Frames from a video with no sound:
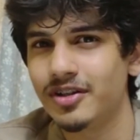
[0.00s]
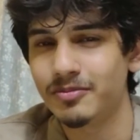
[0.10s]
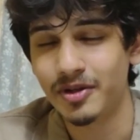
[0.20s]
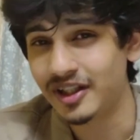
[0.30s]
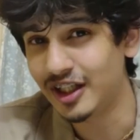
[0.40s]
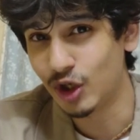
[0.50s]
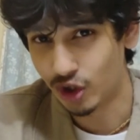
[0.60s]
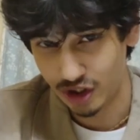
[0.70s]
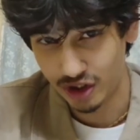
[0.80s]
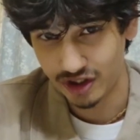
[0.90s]
bringing
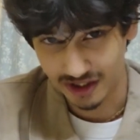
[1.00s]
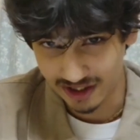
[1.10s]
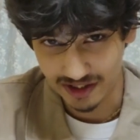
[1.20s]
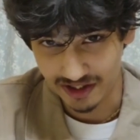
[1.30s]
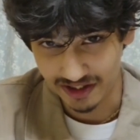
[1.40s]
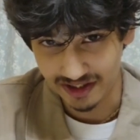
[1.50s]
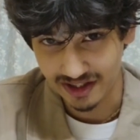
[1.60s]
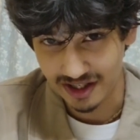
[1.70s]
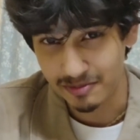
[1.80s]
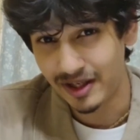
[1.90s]
honor to the country,
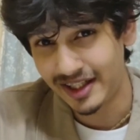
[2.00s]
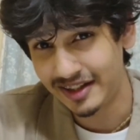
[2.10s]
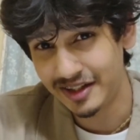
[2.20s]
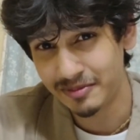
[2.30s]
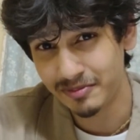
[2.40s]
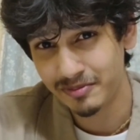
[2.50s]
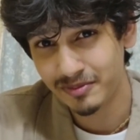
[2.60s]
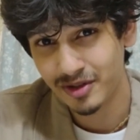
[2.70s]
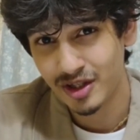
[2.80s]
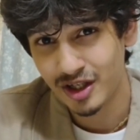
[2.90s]
remind them
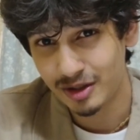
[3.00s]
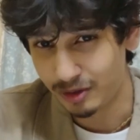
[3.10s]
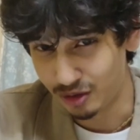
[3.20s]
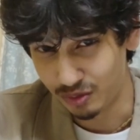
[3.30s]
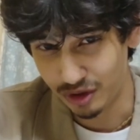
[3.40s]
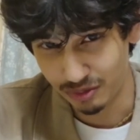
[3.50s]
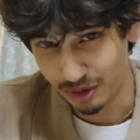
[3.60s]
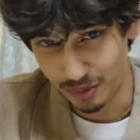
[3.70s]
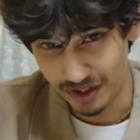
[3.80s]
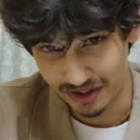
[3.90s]
about World
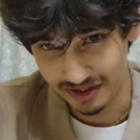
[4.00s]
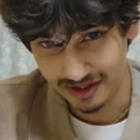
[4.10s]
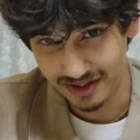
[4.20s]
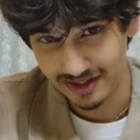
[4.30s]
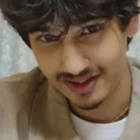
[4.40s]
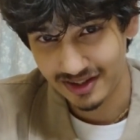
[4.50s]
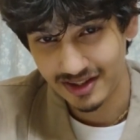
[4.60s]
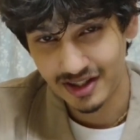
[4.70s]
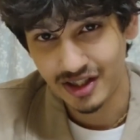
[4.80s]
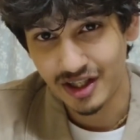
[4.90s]
War
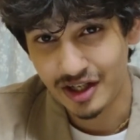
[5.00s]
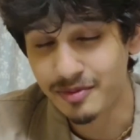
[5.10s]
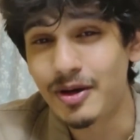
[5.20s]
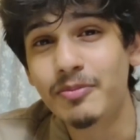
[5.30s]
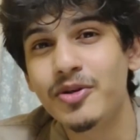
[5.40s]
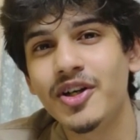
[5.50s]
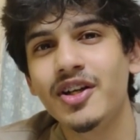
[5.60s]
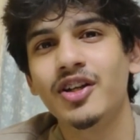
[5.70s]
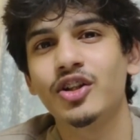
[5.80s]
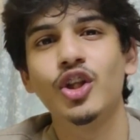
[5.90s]
I. Remember
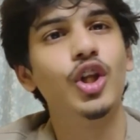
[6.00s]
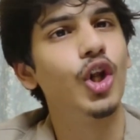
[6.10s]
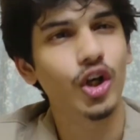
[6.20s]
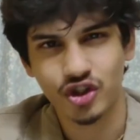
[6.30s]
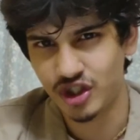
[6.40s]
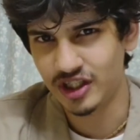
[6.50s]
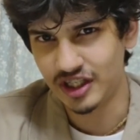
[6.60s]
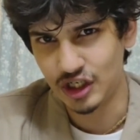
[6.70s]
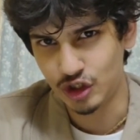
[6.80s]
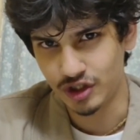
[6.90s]
the lost
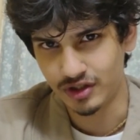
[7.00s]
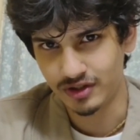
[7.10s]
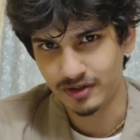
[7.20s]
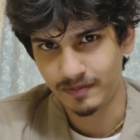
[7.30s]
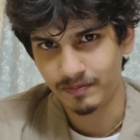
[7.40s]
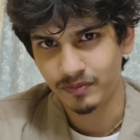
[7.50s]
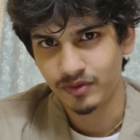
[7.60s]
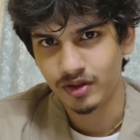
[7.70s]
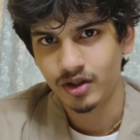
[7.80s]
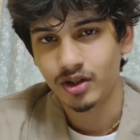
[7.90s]
generation.
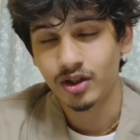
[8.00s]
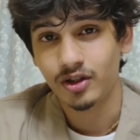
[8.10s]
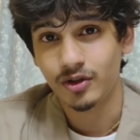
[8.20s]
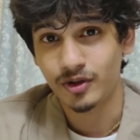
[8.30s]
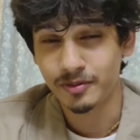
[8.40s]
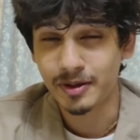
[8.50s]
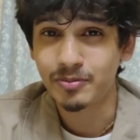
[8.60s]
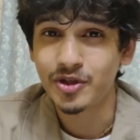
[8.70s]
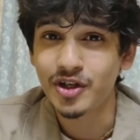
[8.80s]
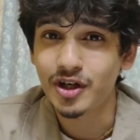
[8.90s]

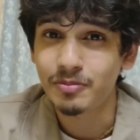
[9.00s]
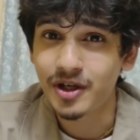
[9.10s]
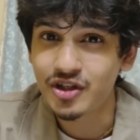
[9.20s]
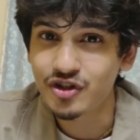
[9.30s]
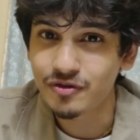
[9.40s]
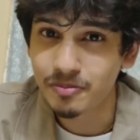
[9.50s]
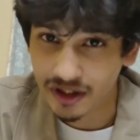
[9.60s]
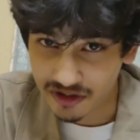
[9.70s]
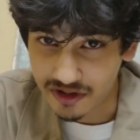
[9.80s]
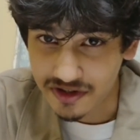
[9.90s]
Remember a bunch of
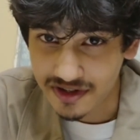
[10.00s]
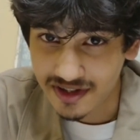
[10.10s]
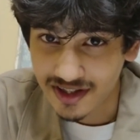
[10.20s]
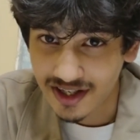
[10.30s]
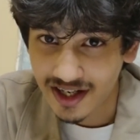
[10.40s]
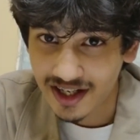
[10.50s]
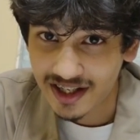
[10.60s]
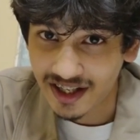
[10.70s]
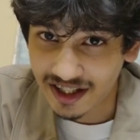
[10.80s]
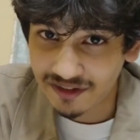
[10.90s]
mothers
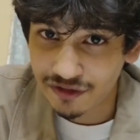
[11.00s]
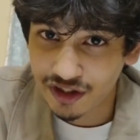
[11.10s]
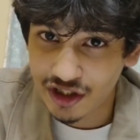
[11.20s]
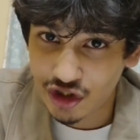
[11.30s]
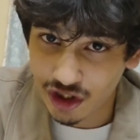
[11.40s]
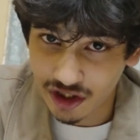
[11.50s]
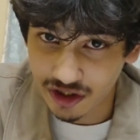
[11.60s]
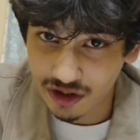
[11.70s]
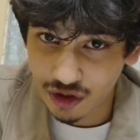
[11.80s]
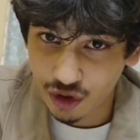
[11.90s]
crying for their
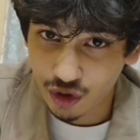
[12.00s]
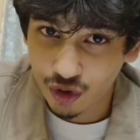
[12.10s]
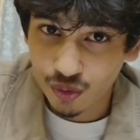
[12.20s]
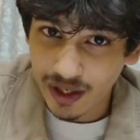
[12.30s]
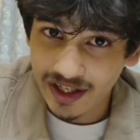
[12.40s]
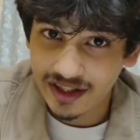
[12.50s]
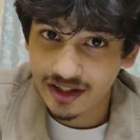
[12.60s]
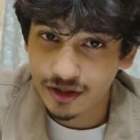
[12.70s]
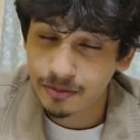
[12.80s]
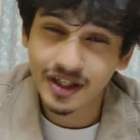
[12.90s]
children who
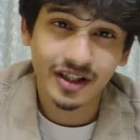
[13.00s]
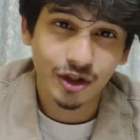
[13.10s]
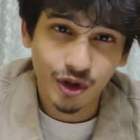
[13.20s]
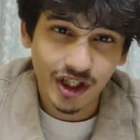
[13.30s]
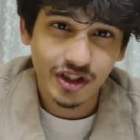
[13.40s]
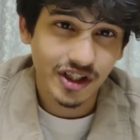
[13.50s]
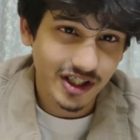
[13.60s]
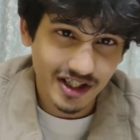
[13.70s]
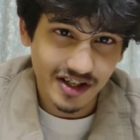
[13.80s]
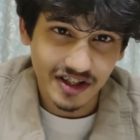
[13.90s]
went to bring glory to the
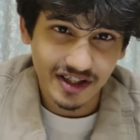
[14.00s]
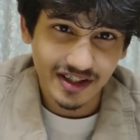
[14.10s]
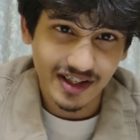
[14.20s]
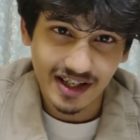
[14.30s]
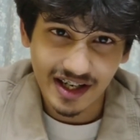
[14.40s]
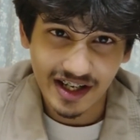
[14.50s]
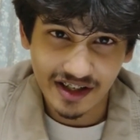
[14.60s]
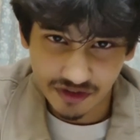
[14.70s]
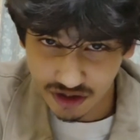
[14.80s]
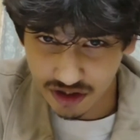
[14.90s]
country and
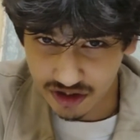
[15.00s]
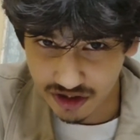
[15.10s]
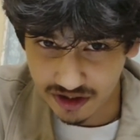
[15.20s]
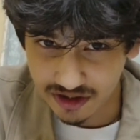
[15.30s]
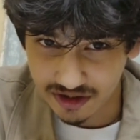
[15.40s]
never returned.